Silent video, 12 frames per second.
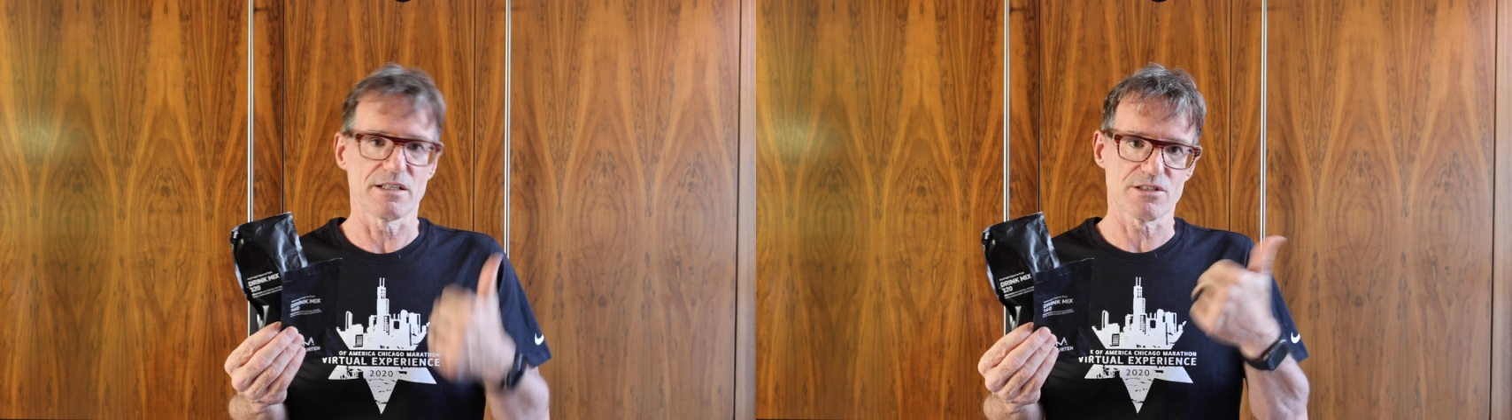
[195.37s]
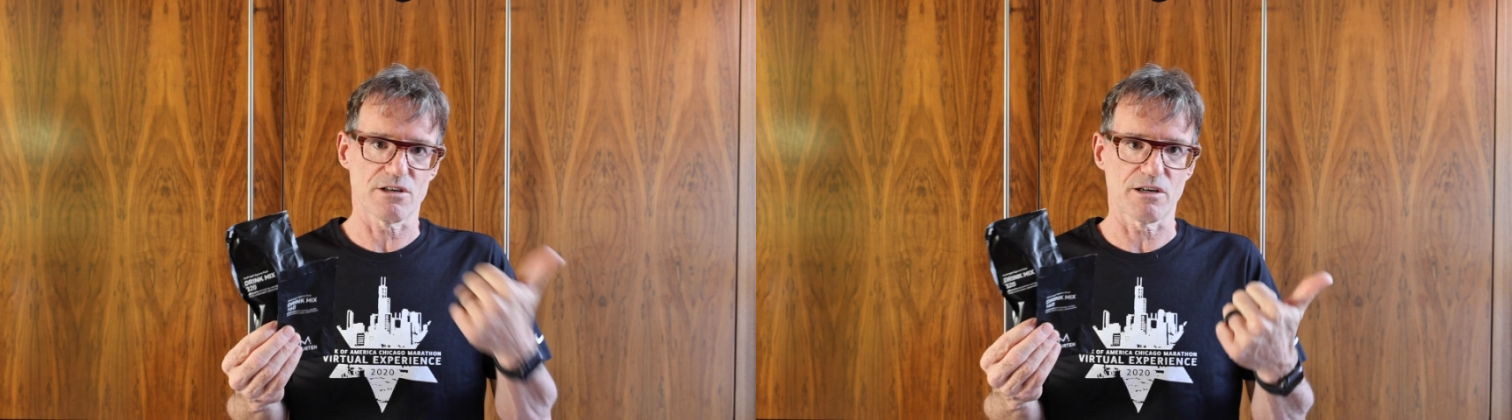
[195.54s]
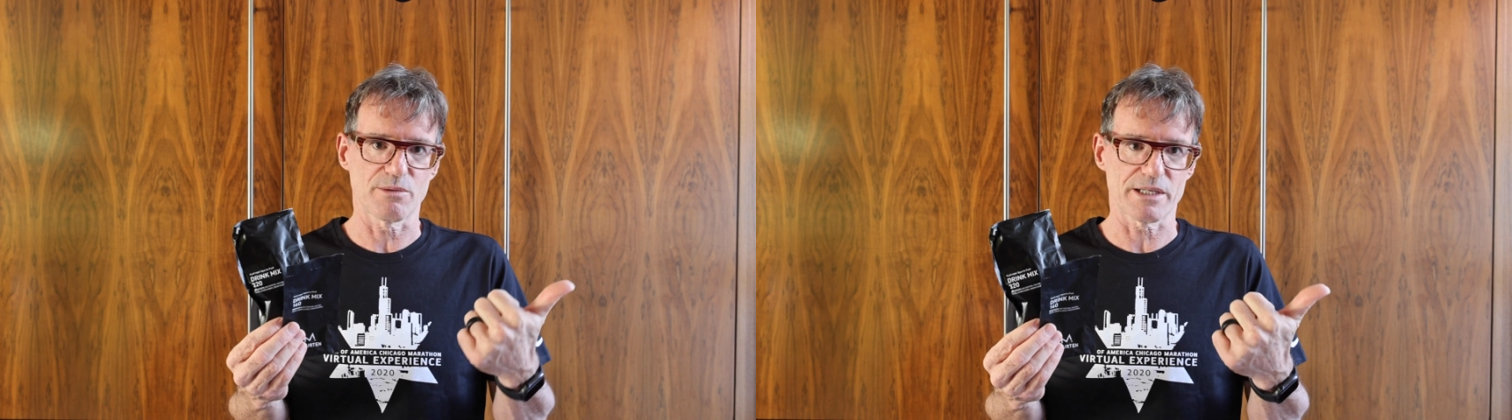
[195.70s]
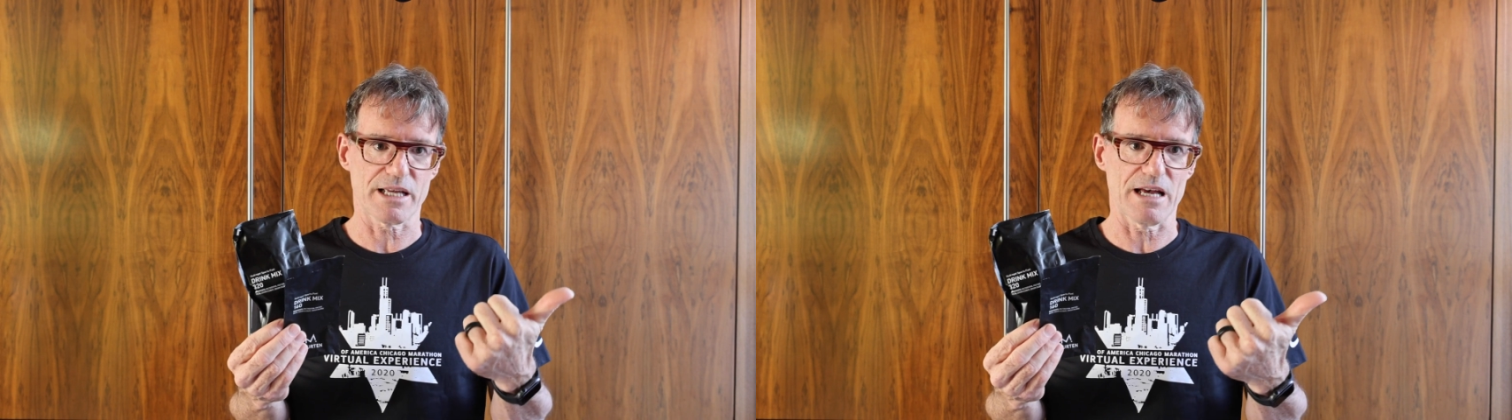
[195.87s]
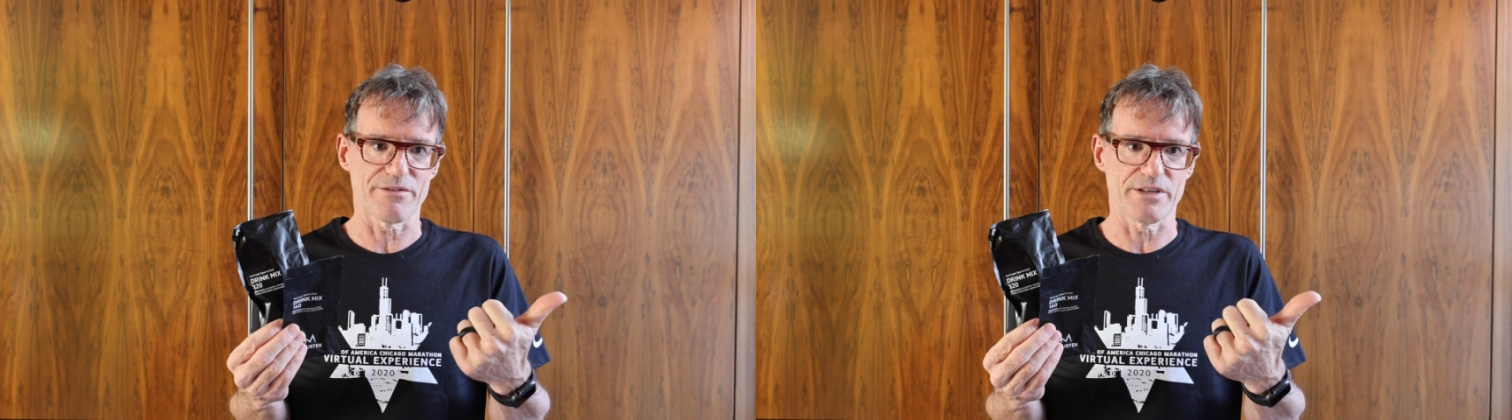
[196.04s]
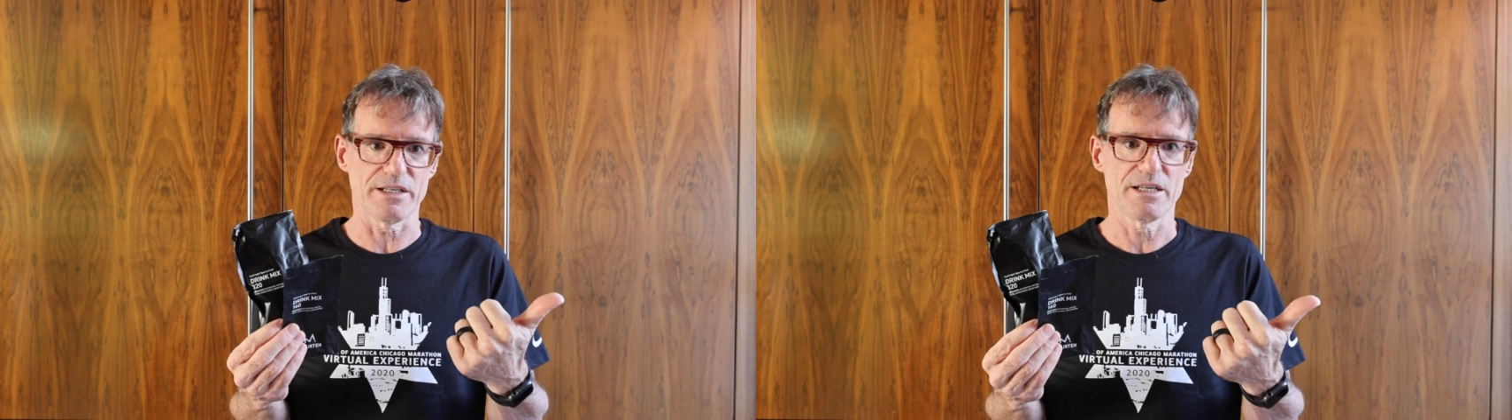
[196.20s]
I started with the
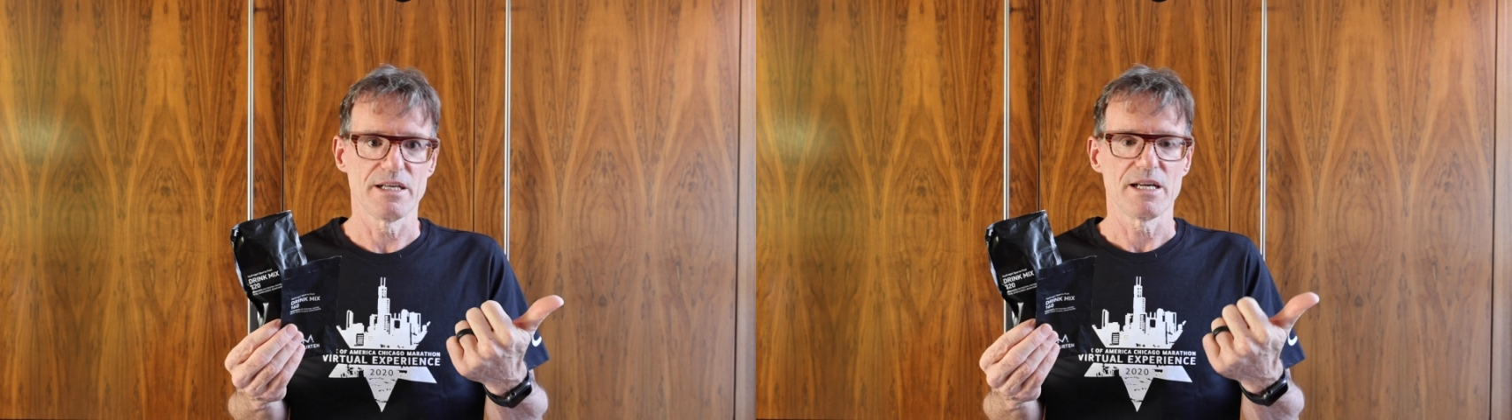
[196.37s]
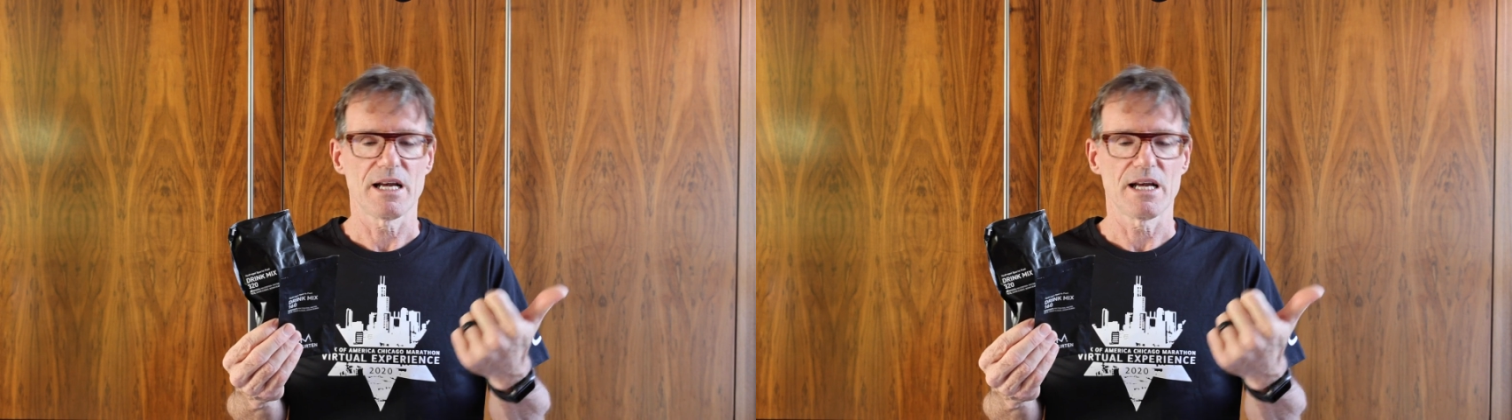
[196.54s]
caffeine